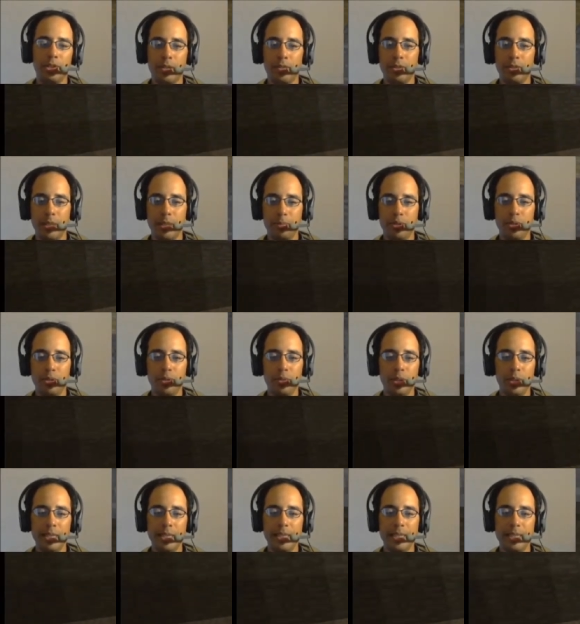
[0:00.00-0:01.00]
It sounds
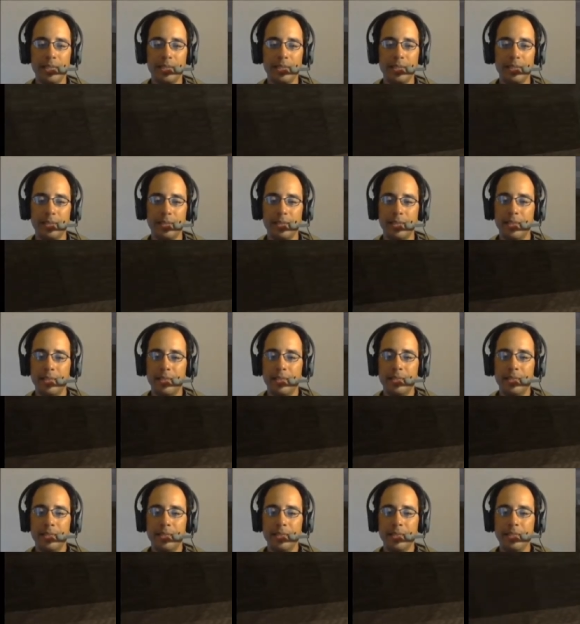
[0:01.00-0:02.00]
absolutely
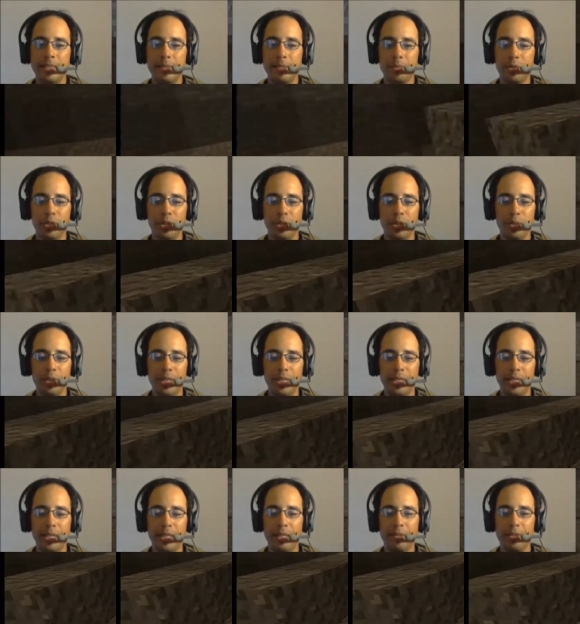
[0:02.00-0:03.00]

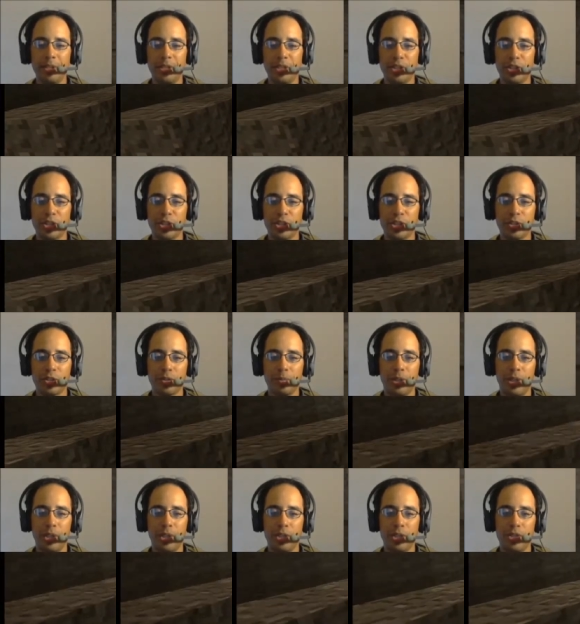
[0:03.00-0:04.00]
Absolutely
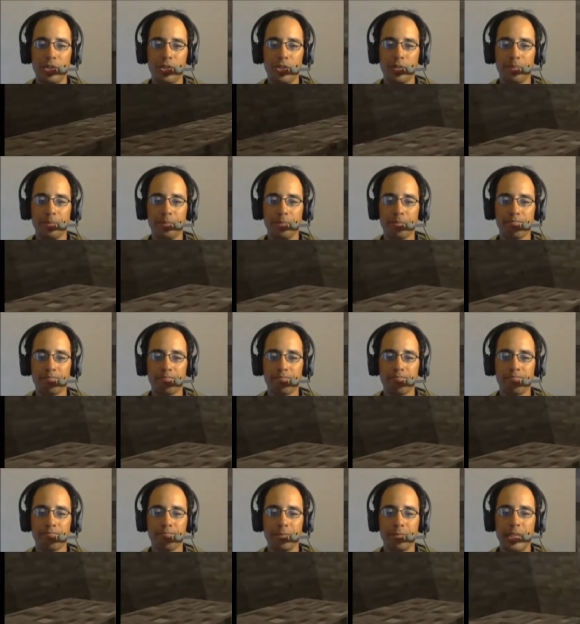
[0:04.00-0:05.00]
devilish. Yes.
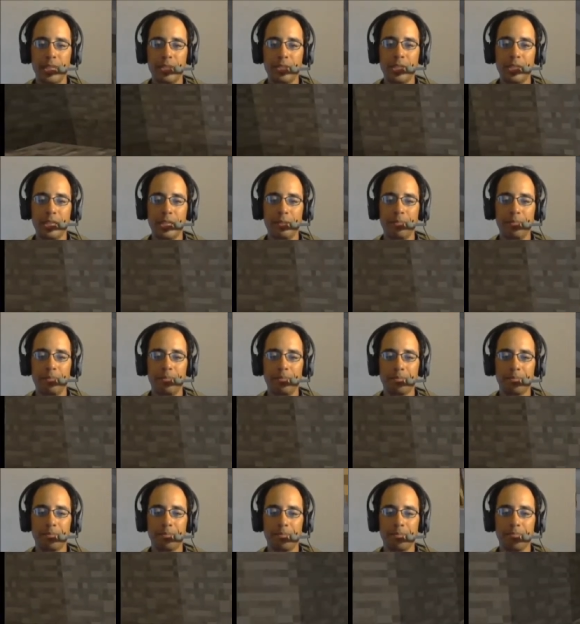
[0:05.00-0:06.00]
Mm. Indeed.
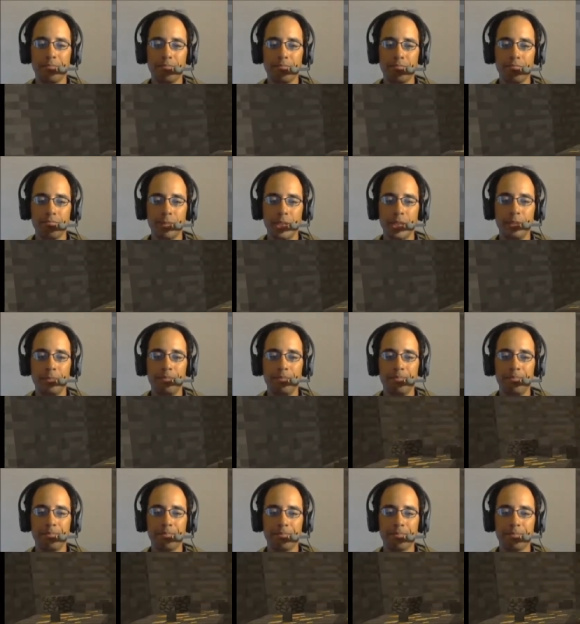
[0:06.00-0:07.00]

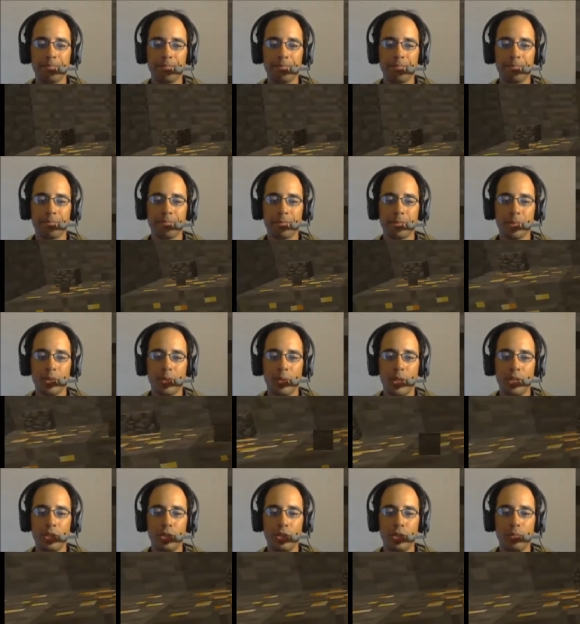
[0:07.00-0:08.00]
Indeed.
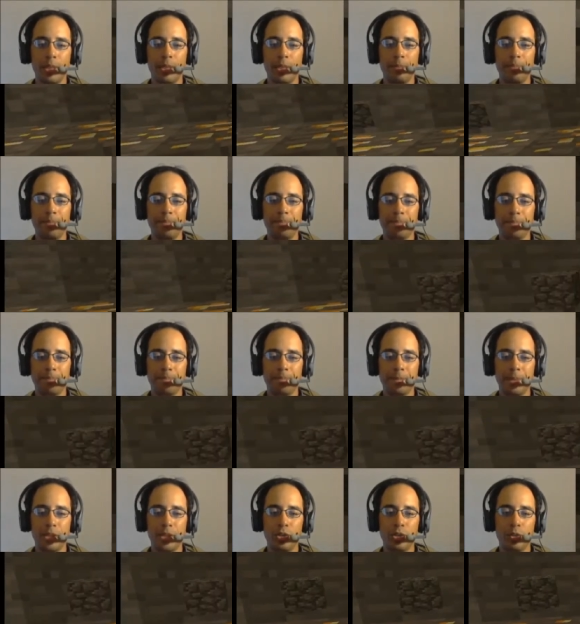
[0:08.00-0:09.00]
Quite indubitably.
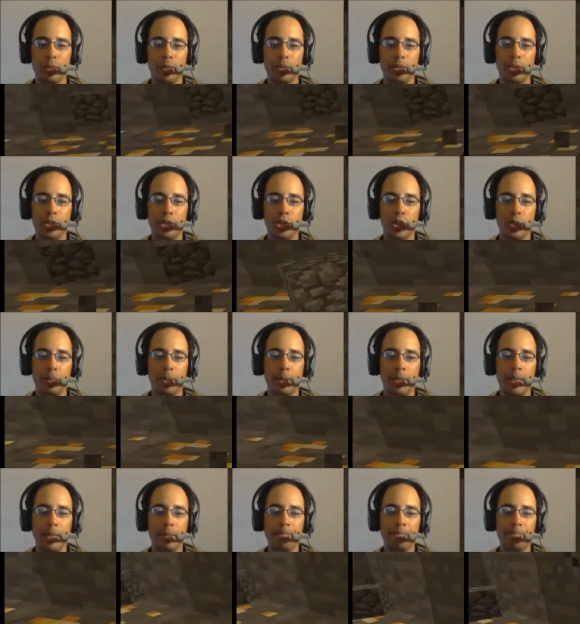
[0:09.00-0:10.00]
Indubitably.
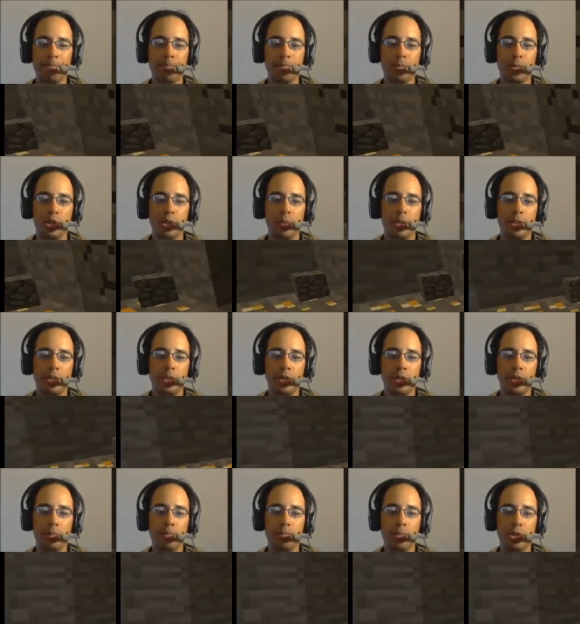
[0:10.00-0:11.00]
Indubitably.
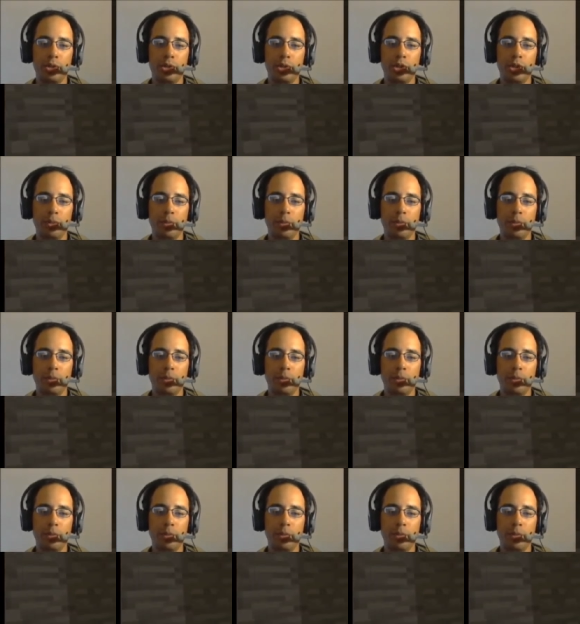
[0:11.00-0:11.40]
Indubitably.